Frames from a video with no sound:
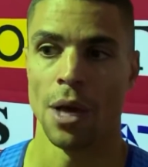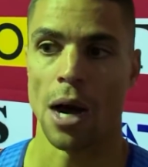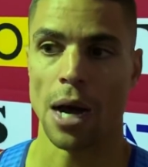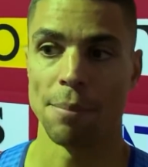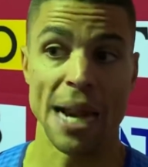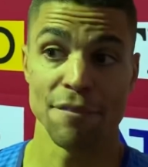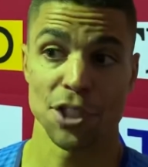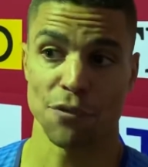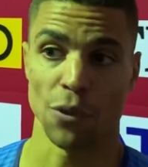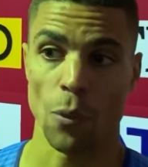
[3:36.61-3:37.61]
Not even
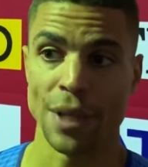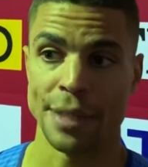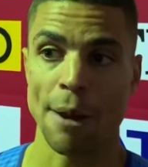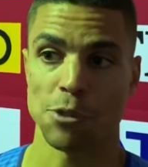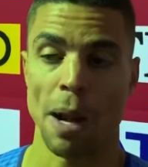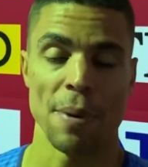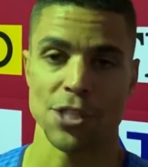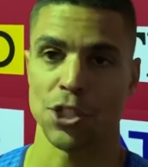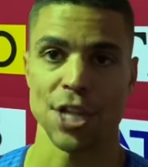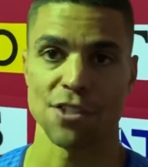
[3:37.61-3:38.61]
just for the win, that was my
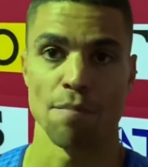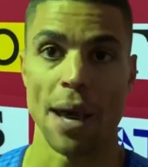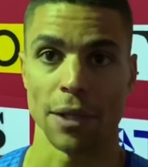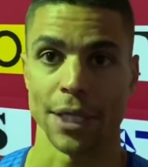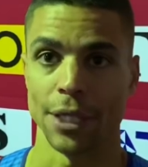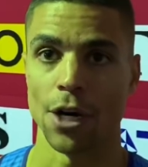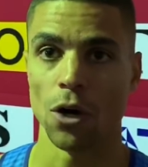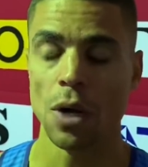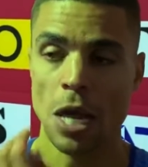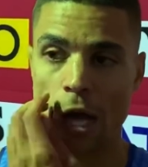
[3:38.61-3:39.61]
best chance of medaling, you know?